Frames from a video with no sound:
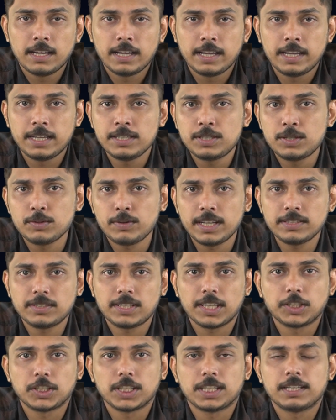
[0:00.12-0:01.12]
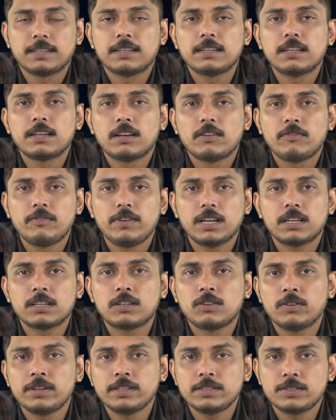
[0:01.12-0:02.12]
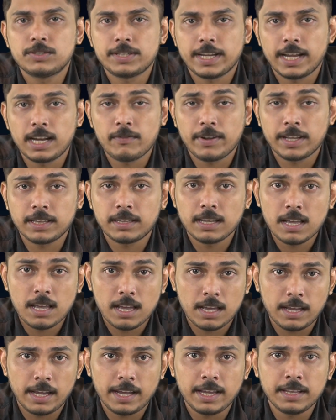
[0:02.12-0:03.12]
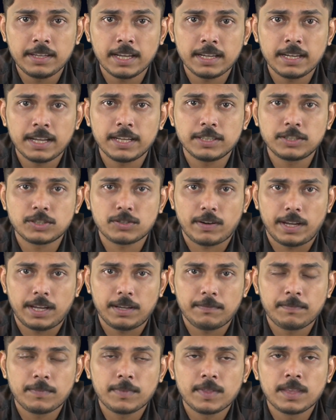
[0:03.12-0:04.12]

In today's session, we are going to deal with Indian history.